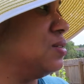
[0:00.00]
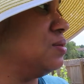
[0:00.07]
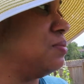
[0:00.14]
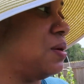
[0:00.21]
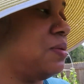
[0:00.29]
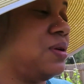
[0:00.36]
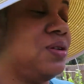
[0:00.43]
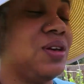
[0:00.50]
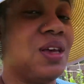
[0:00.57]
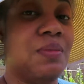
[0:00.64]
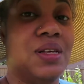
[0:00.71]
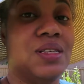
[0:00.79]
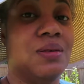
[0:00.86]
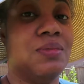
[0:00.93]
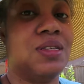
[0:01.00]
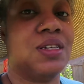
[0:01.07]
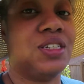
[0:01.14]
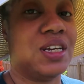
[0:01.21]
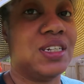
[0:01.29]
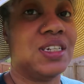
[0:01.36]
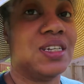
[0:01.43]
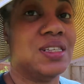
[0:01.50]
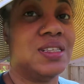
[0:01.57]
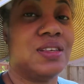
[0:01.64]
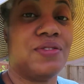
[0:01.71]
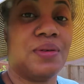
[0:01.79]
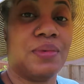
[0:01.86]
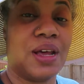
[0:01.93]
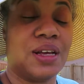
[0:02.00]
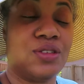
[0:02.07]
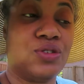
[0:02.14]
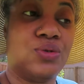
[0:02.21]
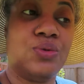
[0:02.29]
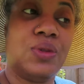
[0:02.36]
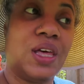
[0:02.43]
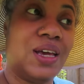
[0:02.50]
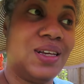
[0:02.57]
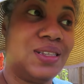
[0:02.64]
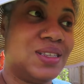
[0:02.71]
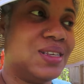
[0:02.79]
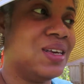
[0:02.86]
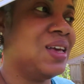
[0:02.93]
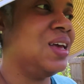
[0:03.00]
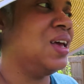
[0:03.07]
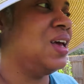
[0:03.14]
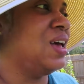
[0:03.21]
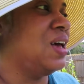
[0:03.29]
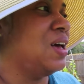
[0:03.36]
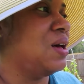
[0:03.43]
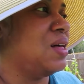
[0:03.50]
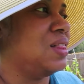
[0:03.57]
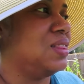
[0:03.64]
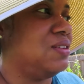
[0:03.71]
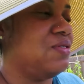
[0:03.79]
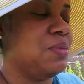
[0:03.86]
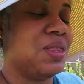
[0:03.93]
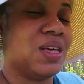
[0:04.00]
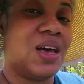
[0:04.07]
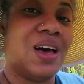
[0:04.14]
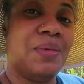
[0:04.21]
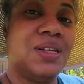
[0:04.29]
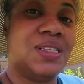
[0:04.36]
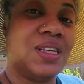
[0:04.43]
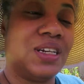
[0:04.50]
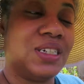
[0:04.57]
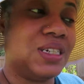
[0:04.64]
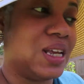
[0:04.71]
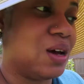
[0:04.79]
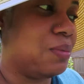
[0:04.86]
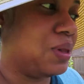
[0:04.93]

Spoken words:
Maybe it'll give me some suggestions if I'm not too late. Leave them in the comment section down